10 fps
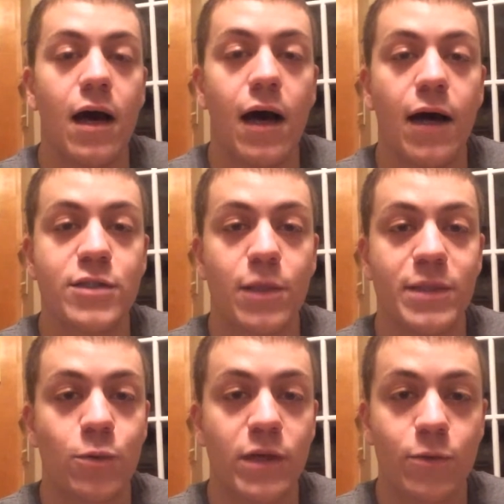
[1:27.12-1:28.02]
Uh, so
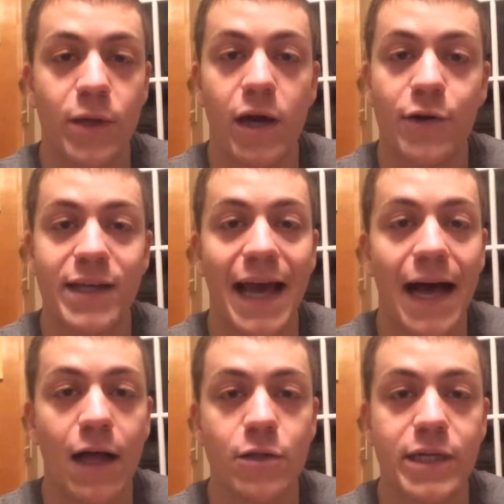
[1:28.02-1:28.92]
that'd be 2,300
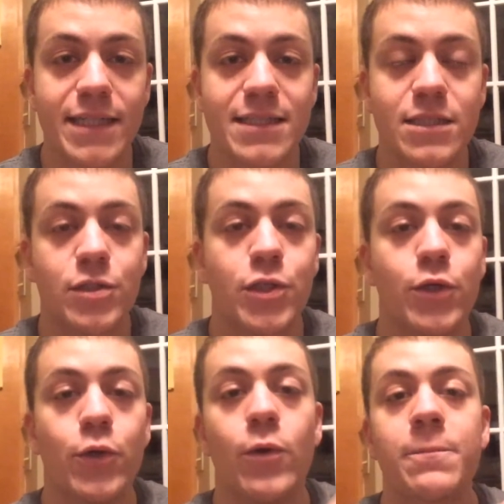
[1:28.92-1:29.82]
calories
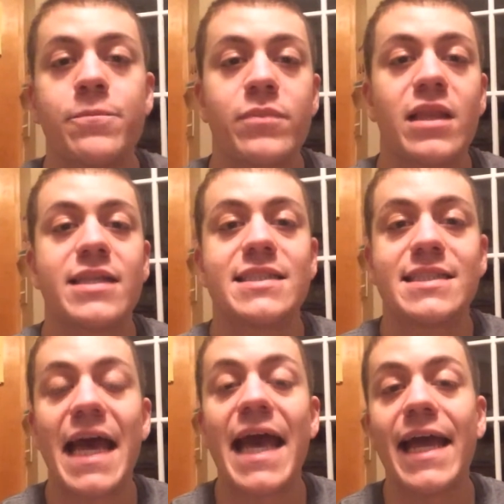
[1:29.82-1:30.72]
to
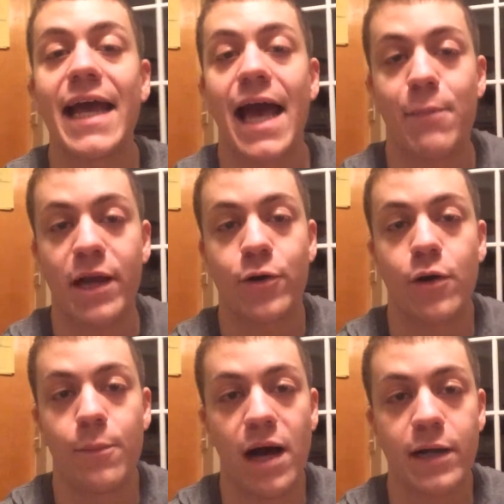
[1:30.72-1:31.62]
stay at my
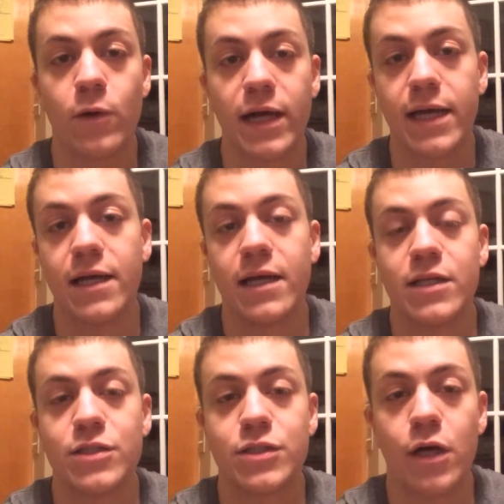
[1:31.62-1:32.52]
current body weight.
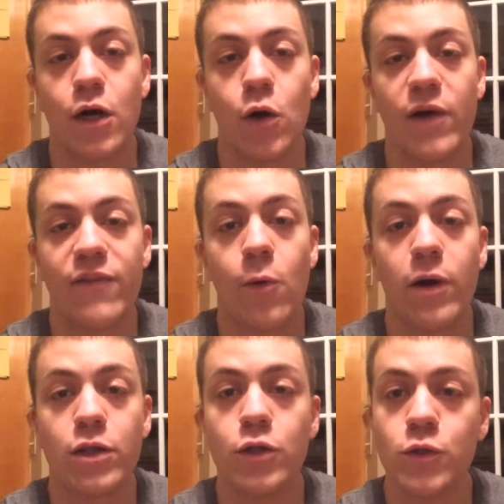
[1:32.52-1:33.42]
So if I
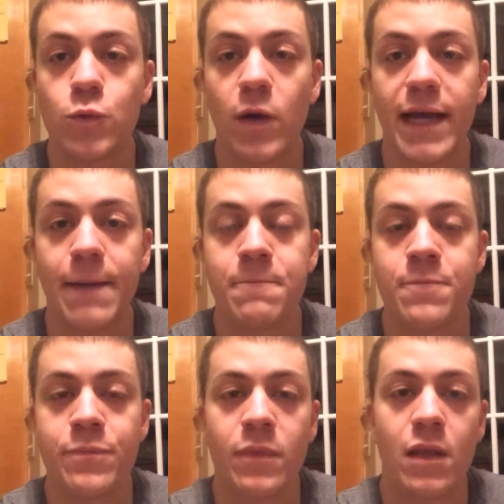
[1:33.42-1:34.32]
want to lose weight,
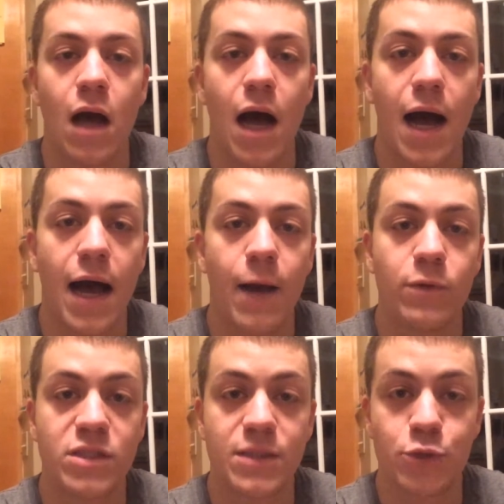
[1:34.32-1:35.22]
I
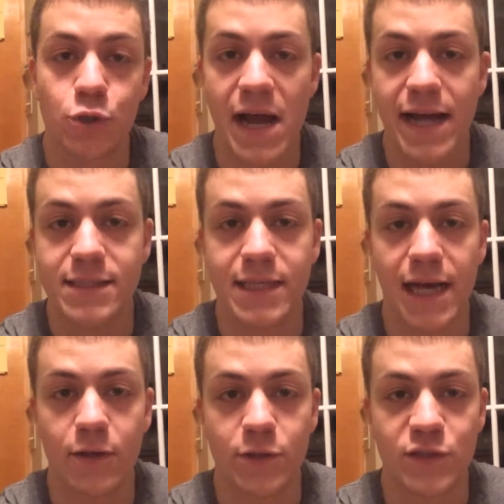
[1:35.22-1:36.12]
would subtract
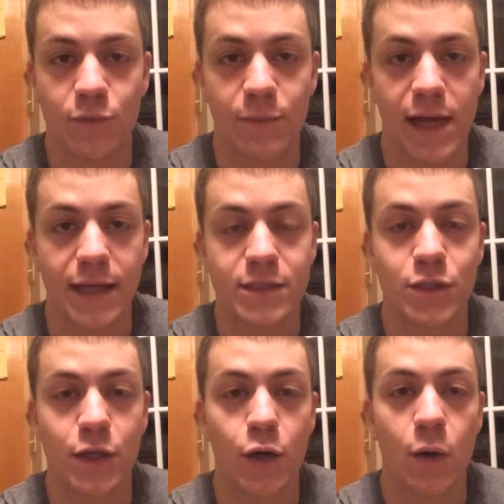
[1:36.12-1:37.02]
calories from that.
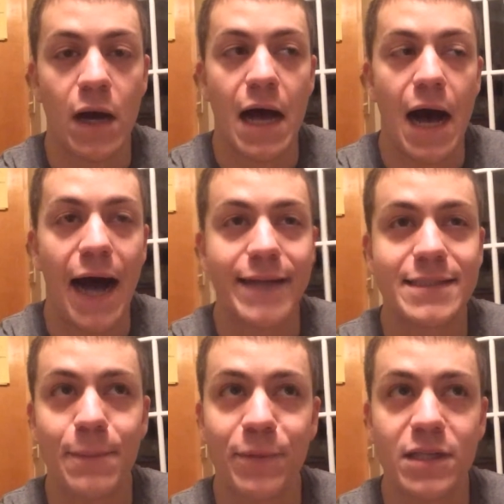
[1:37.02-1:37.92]
So I
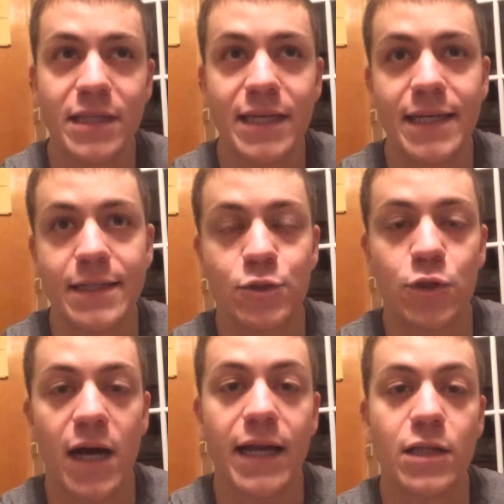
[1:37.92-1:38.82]
typically
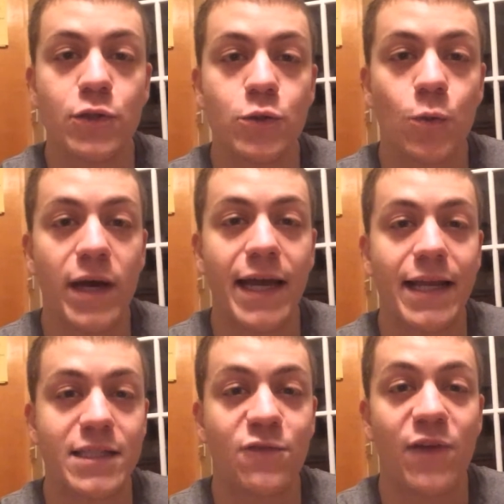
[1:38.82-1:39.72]
try to lose weight
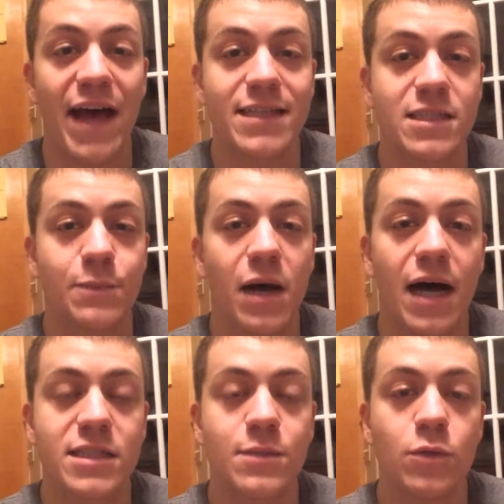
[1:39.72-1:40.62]
as fast as
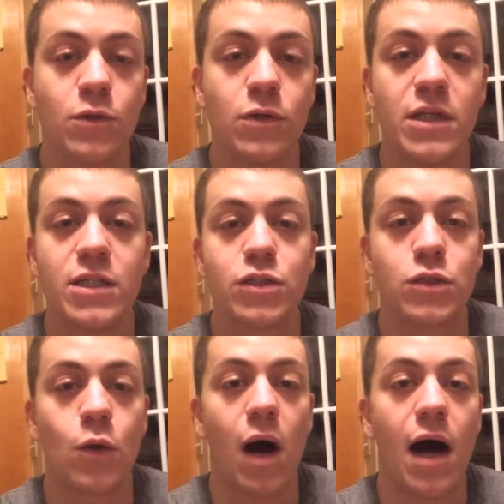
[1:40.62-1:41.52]
possible.
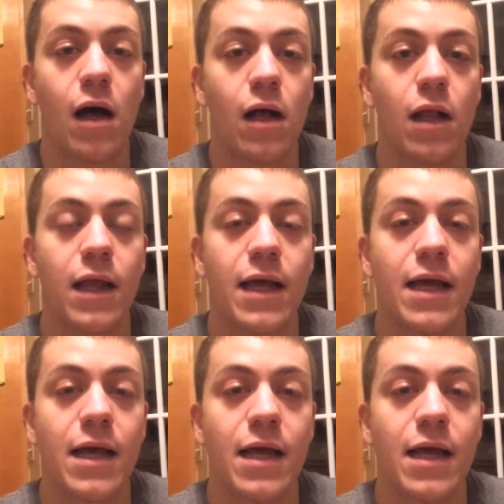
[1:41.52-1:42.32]
So I'll